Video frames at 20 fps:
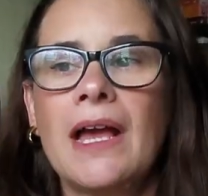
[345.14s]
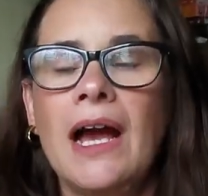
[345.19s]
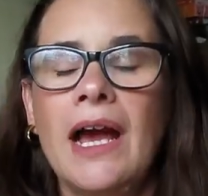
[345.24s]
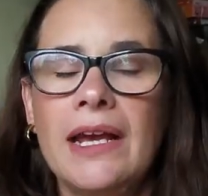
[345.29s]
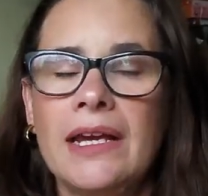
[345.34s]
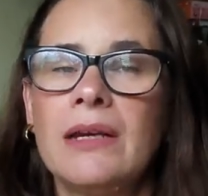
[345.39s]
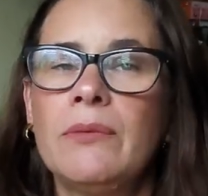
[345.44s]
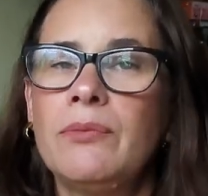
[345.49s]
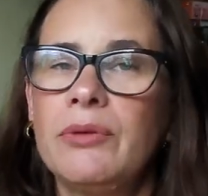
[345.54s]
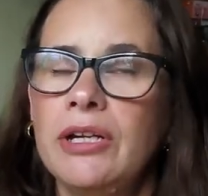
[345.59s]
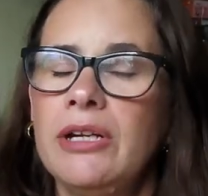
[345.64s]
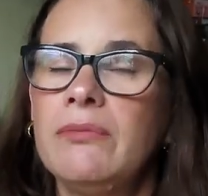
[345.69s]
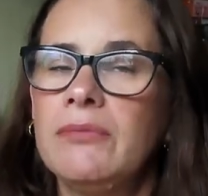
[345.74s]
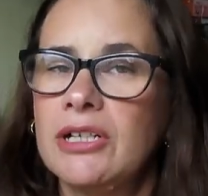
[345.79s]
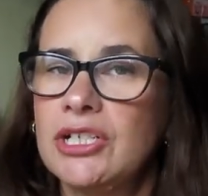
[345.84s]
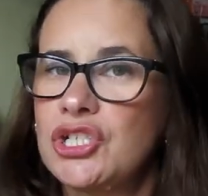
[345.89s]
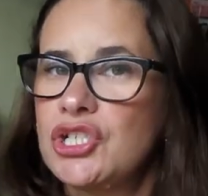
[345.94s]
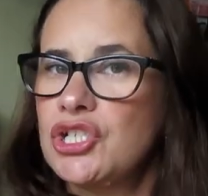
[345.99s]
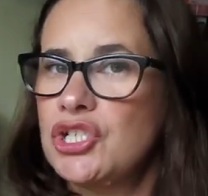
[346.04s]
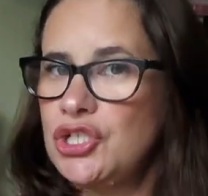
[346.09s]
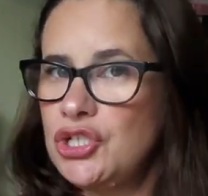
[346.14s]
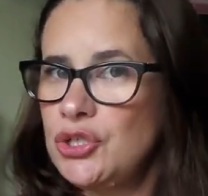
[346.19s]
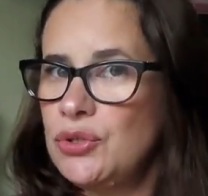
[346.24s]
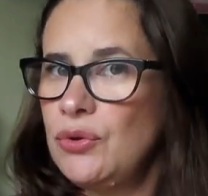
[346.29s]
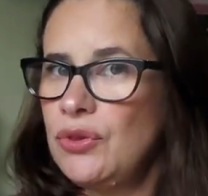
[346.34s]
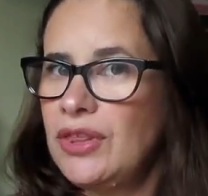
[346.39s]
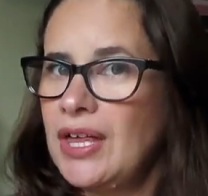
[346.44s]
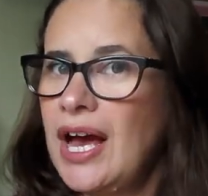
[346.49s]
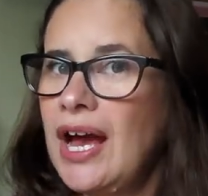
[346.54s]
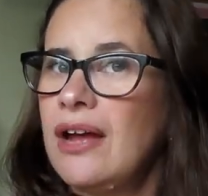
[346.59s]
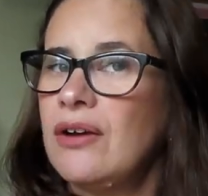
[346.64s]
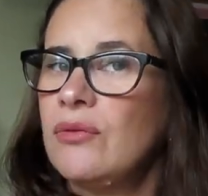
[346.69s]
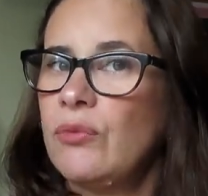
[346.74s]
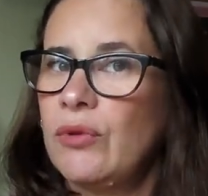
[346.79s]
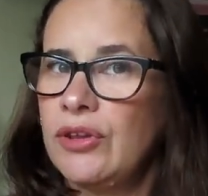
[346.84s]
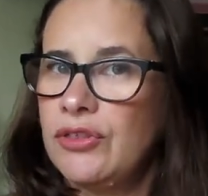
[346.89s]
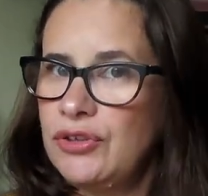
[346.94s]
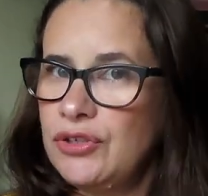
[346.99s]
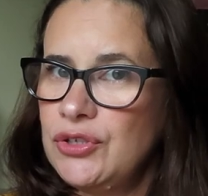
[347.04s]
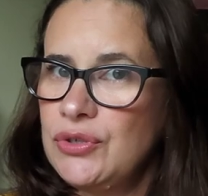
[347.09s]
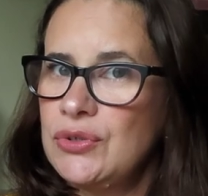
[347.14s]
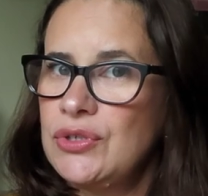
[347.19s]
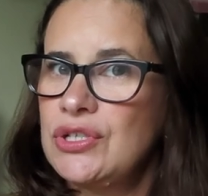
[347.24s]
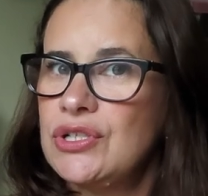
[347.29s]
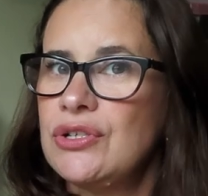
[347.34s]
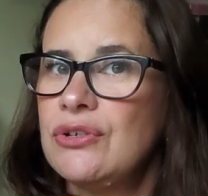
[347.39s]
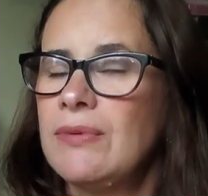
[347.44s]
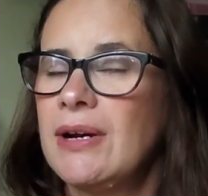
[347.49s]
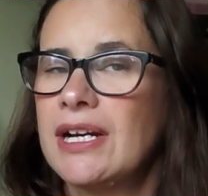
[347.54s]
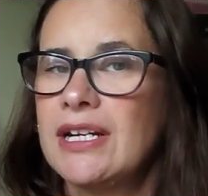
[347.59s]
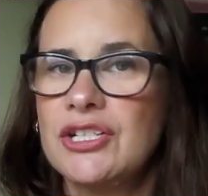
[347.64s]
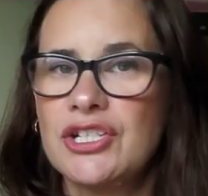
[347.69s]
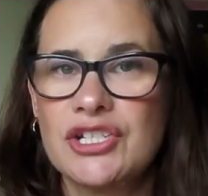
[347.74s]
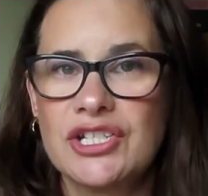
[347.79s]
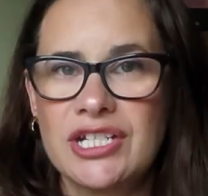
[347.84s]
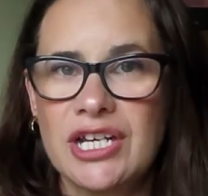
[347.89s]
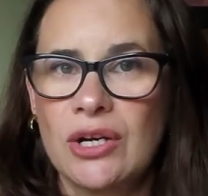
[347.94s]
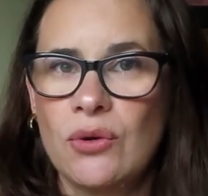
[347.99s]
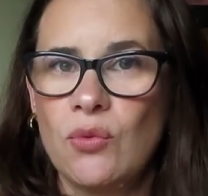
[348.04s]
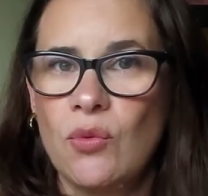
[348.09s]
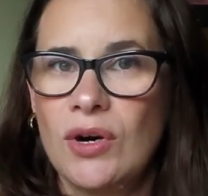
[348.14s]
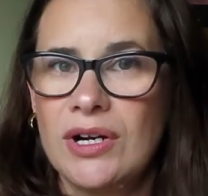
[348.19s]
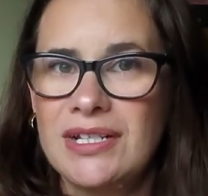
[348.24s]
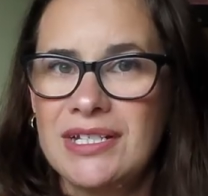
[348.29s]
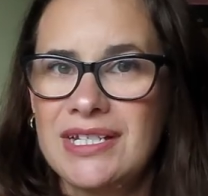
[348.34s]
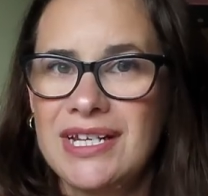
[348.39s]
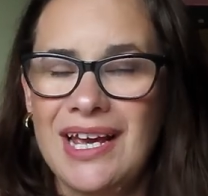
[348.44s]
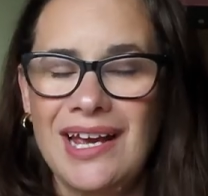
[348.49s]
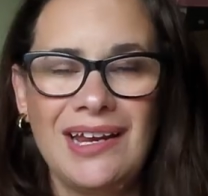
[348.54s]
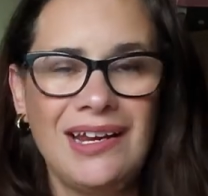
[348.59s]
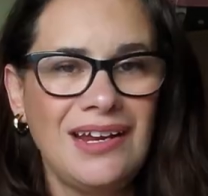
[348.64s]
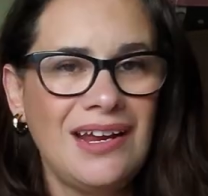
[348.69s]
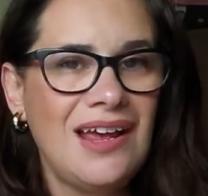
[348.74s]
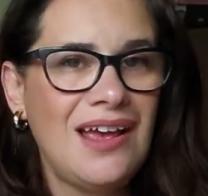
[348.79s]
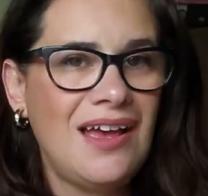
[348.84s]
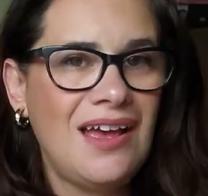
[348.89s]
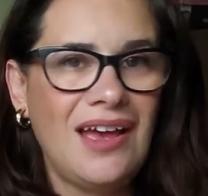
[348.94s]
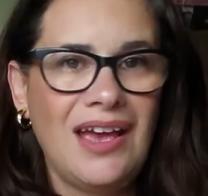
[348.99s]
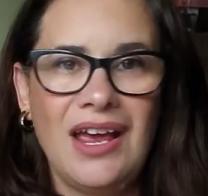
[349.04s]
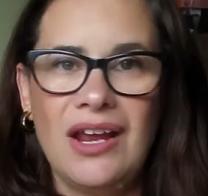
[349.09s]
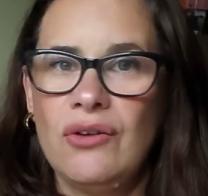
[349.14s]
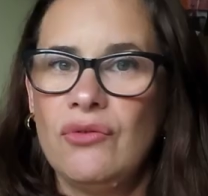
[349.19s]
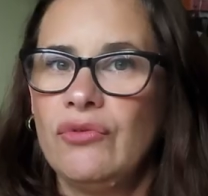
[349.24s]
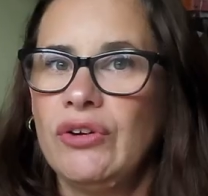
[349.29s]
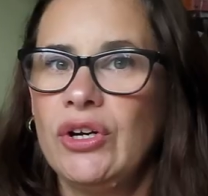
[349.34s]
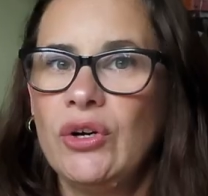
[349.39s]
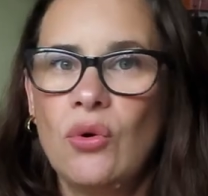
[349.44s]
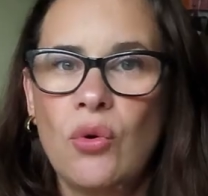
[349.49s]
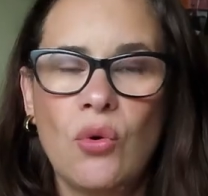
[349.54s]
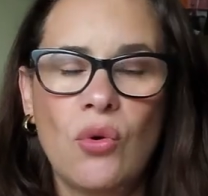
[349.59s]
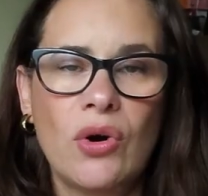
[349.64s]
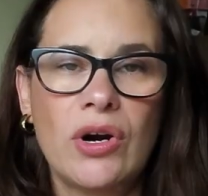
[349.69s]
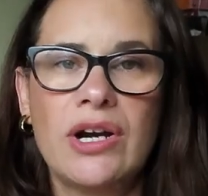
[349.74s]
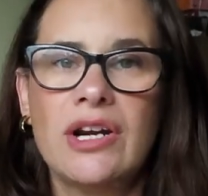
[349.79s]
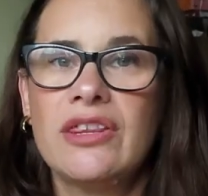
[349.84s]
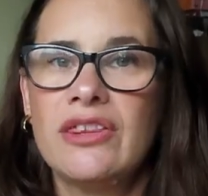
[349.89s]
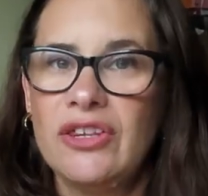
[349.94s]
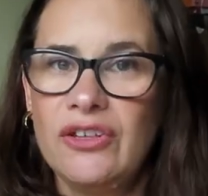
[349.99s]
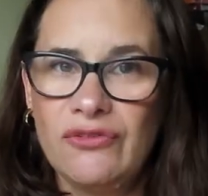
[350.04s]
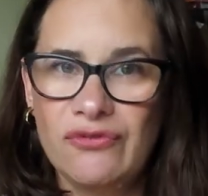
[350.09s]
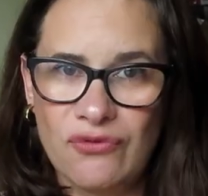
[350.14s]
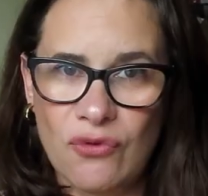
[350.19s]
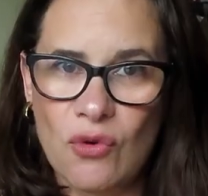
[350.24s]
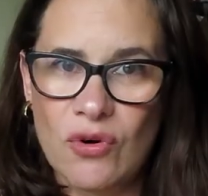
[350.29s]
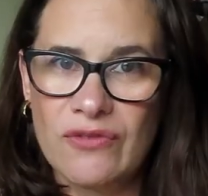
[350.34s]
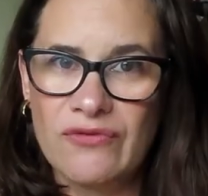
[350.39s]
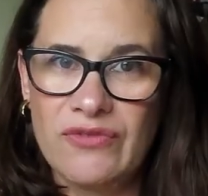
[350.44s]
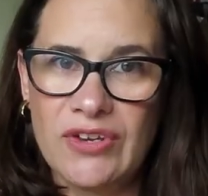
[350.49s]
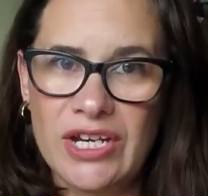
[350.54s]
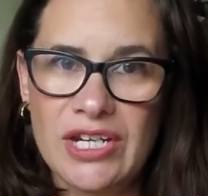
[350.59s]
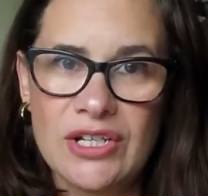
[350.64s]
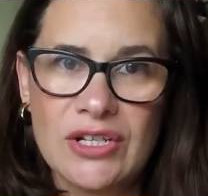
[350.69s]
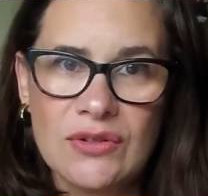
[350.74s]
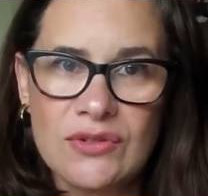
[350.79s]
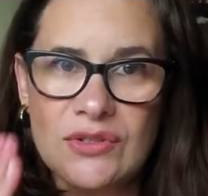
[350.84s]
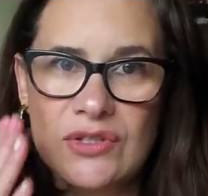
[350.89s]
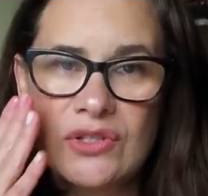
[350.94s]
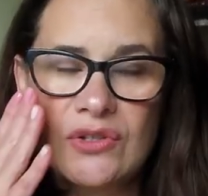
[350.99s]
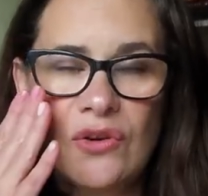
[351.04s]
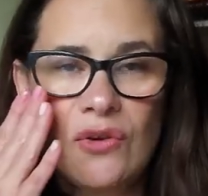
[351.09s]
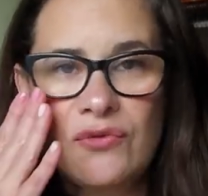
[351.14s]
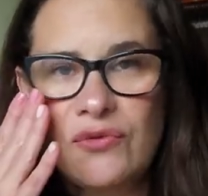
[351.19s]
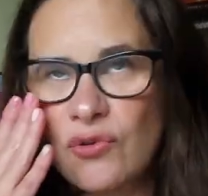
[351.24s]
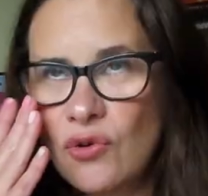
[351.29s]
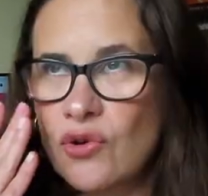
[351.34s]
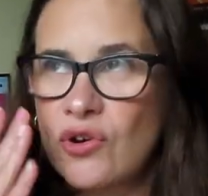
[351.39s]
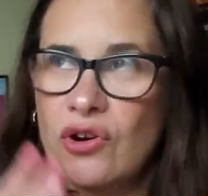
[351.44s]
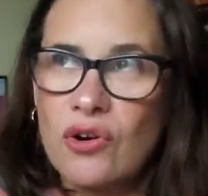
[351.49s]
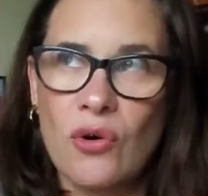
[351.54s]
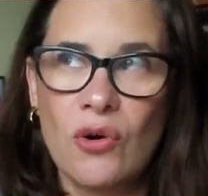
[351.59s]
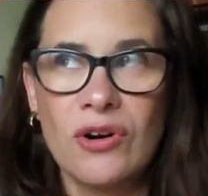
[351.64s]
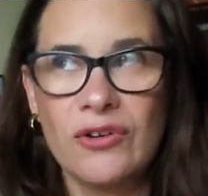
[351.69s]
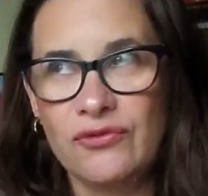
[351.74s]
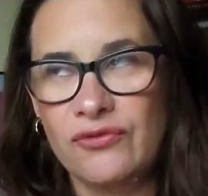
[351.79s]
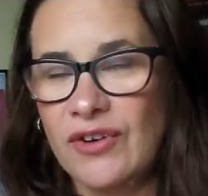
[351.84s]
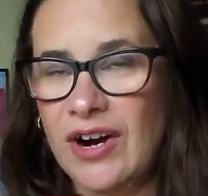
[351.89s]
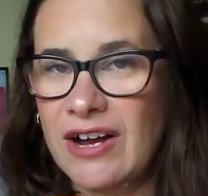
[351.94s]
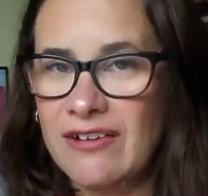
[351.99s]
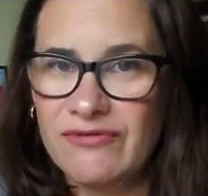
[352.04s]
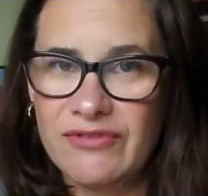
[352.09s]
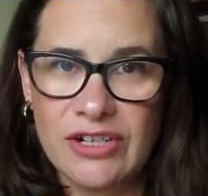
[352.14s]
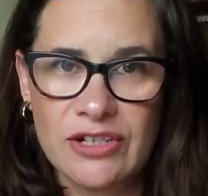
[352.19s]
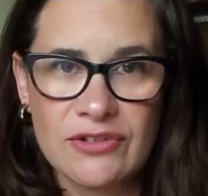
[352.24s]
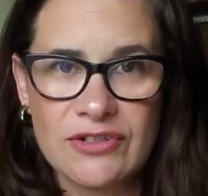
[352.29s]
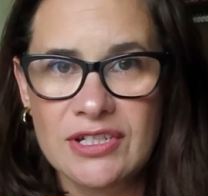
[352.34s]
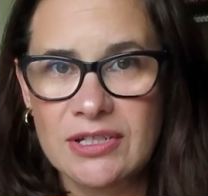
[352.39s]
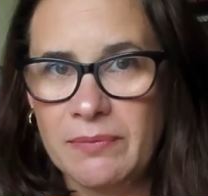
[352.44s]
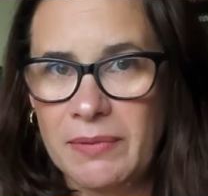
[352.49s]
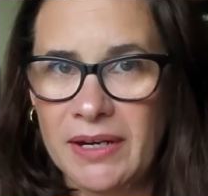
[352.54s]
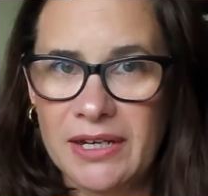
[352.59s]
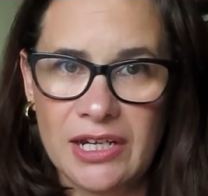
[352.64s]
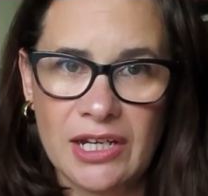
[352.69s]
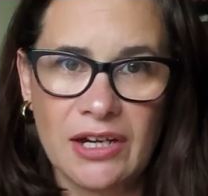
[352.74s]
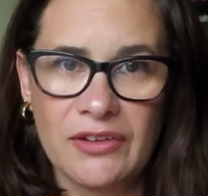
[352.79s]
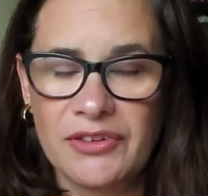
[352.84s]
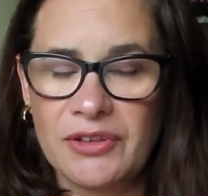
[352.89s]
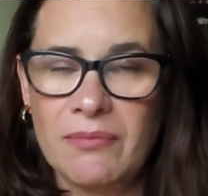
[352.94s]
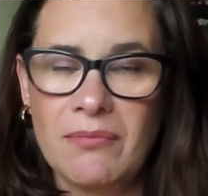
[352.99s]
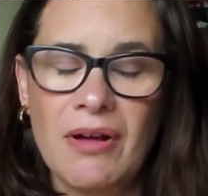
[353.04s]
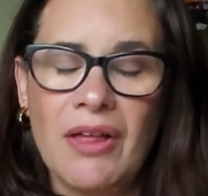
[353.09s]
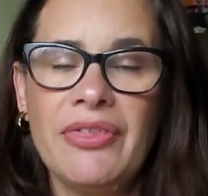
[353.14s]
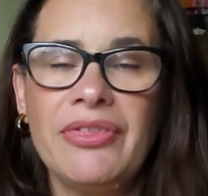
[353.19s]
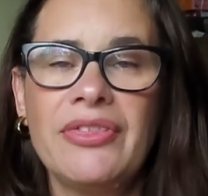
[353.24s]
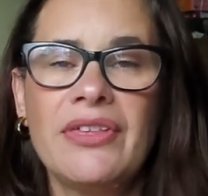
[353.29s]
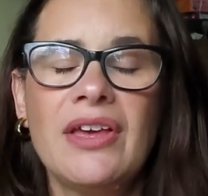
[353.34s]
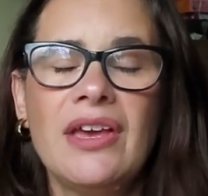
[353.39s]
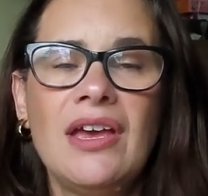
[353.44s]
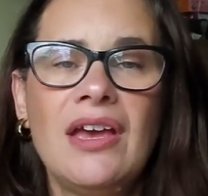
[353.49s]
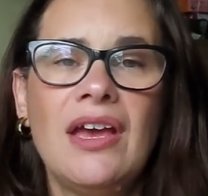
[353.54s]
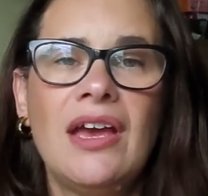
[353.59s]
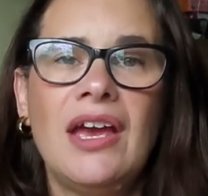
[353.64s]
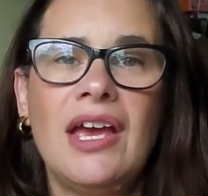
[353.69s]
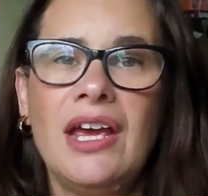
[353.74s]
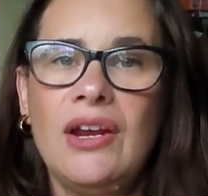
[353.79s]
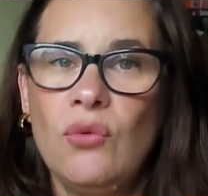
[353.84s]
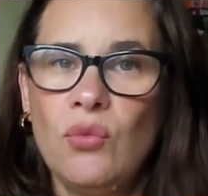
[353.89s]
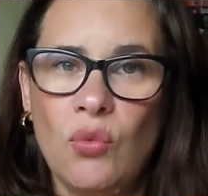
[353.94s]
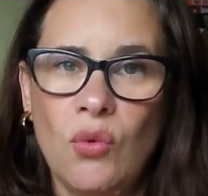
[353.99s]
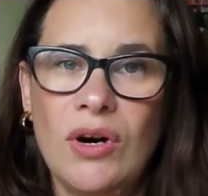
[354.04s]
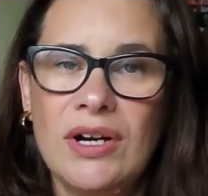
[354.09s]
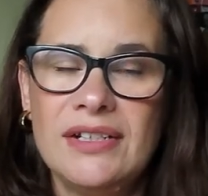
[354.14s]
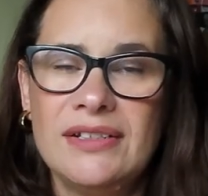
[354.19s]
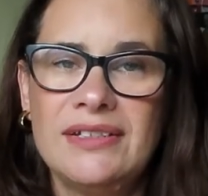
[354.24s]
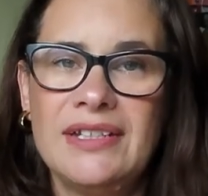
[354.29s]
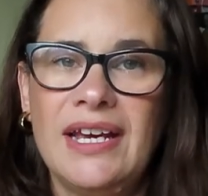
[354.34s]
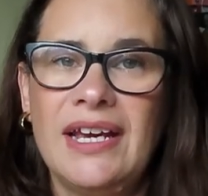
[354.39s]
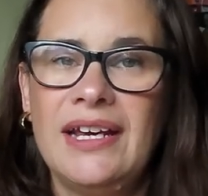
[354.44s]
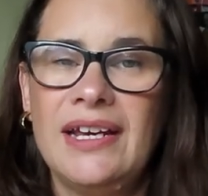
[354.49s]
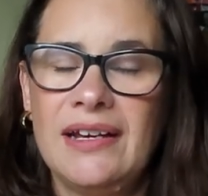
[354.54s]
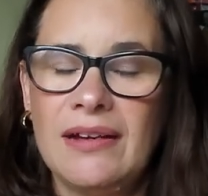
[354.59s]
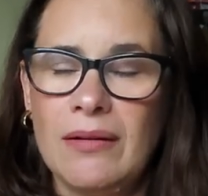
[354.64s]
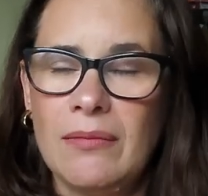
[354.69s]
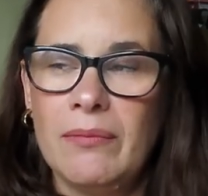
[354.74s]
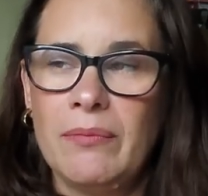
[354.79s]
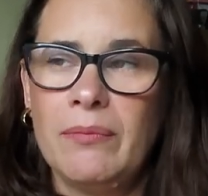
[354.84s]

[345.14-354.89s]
I can pretty much do that with YouTube. I can just take one day and record the four videos, four or five videos depending on the month, in one day.